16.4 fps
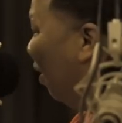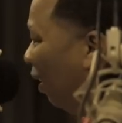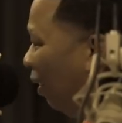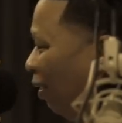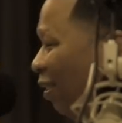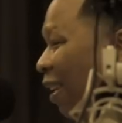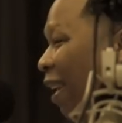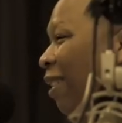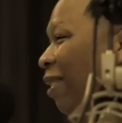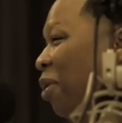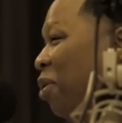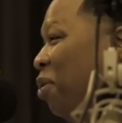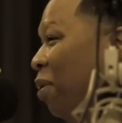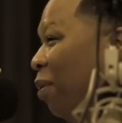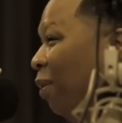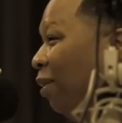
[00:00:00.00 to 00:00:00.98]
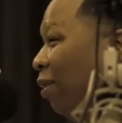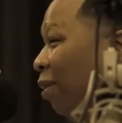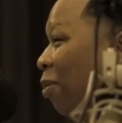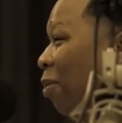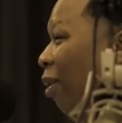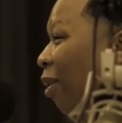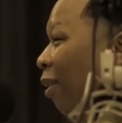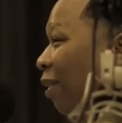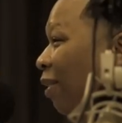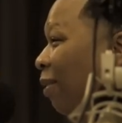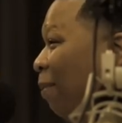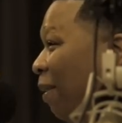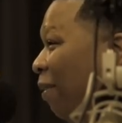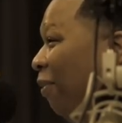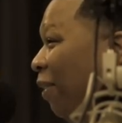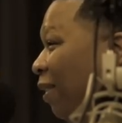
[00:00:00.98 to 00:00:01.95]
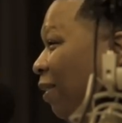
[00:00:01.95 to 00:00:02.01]
you. They just like, dude, we went to New
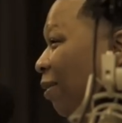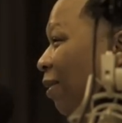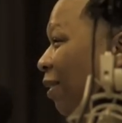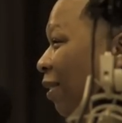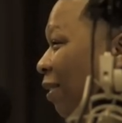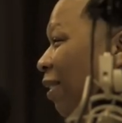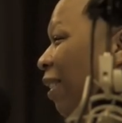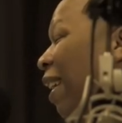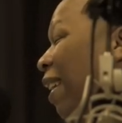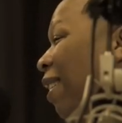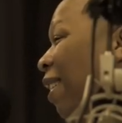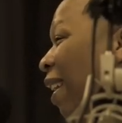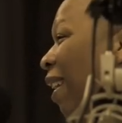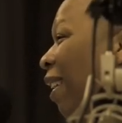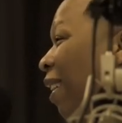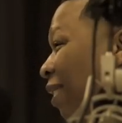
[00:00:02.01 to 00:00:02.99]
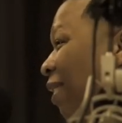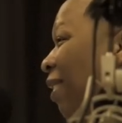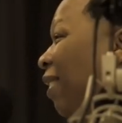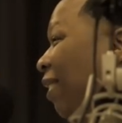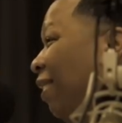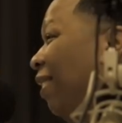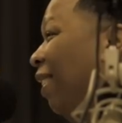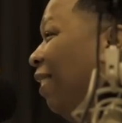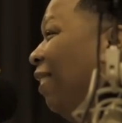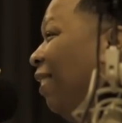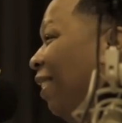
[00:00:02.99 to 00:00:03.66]
Orleans. Motherfuckers was just like, yeah, get to